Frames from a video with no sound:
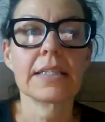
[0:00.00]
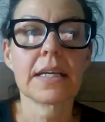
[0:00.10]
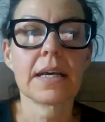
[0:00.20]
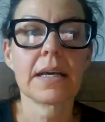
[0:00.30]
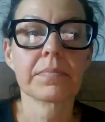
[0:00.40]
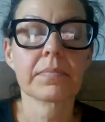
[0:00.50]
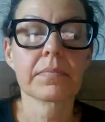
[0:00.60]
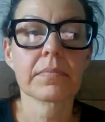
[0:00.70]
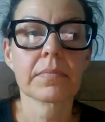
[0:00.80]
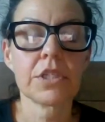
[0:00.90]
And
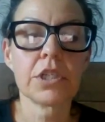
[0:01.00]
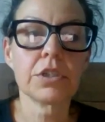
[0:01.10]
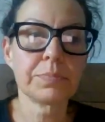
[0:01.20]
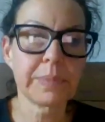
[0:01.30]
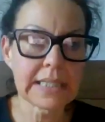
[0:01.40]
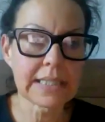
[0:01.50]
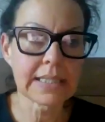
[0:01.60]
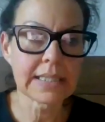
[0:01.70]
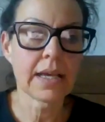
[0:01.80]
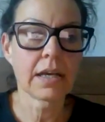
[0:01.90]

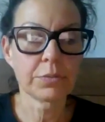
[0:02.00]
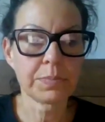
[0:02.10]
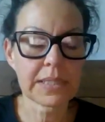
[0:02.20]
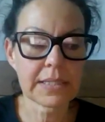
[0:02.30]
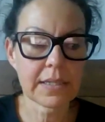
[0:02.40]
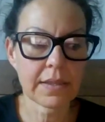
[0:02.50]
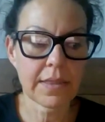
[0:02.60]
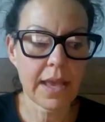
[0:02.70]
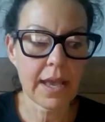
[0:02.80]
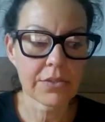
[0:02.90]
she got busier, I
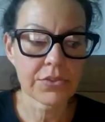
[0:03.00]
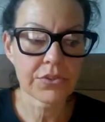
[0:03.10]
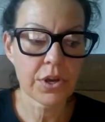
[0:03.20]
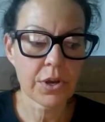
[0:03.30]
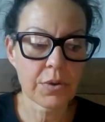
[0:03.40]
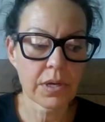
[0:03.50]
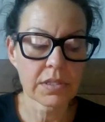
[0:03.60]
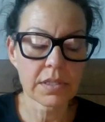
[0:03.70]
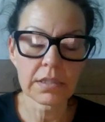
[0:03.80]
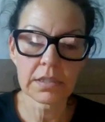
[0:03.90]
got busier there,
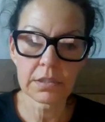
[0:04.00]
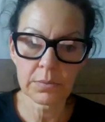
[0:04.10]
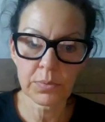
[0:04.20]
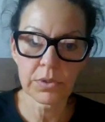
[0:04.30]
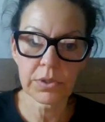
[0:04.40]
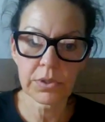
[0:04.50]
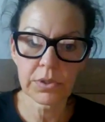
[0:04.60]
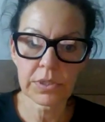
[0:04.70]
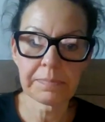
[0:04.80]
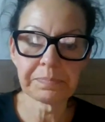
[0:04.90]
so I started
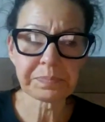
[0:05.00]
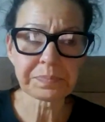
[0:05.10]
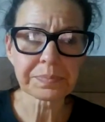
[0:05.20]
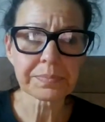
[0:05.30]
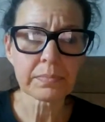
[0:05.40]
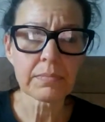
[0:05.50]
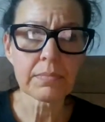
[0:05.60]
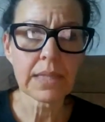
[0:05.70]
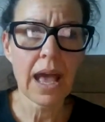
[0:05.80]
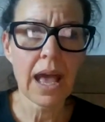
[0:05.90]
to work there.
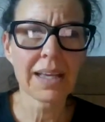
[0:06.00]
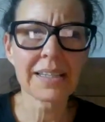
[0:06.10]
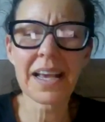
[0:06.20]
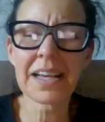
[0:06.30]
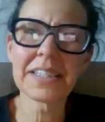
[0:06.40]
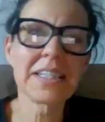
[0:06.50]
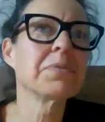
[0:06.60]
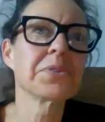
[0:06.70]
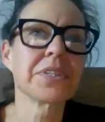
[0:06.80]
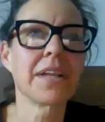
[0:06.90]
I
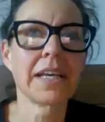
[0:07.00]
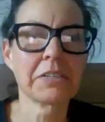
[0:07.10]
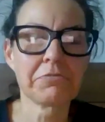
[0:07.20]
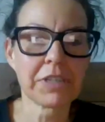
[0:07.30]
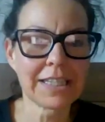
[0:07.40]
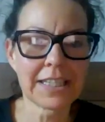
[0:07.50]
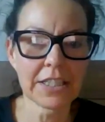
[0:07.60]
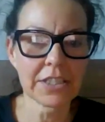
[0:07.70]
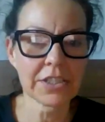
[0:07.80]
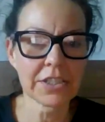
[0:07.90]
still wasn't like
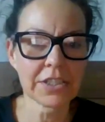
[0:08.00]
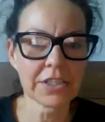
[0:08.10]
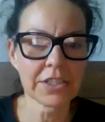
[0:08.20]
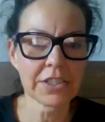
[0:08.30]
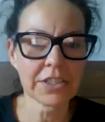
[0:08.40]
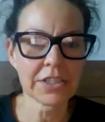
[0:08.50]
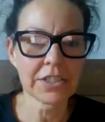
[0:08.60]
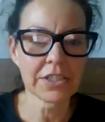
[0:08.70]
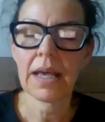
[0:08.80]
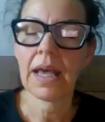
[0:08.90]
really into
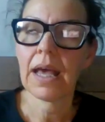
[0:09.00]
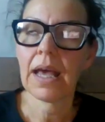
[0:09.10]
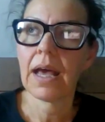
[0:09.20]
it.